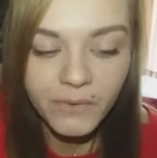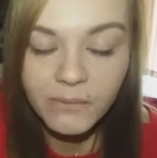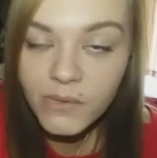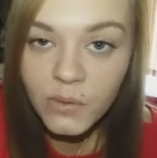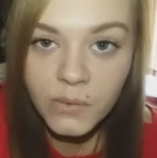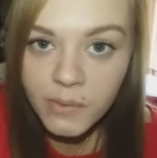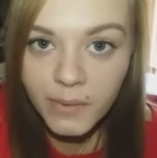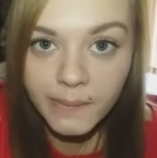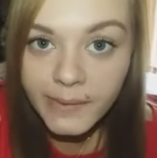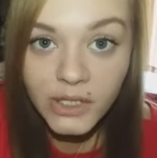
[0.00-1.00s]
which I'm sure she
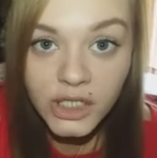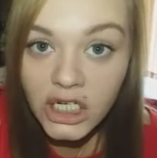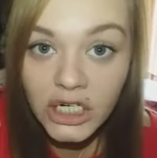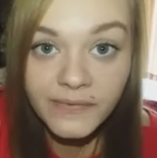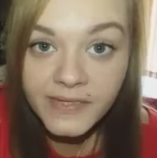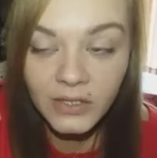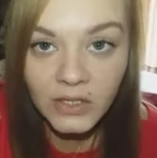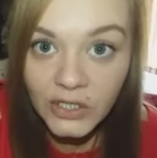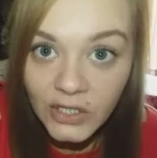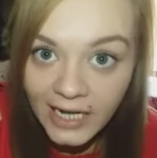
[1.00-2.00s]
will because she loves a
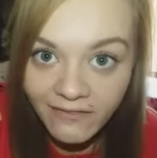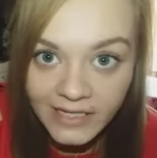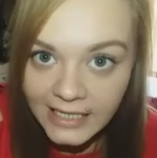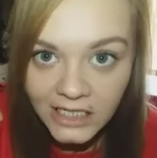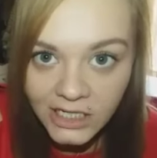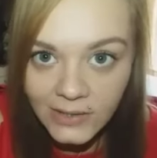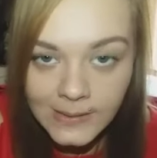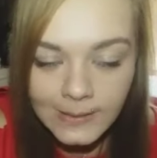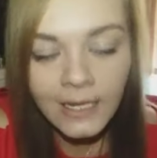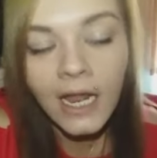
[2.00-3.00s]
good look at everything she does.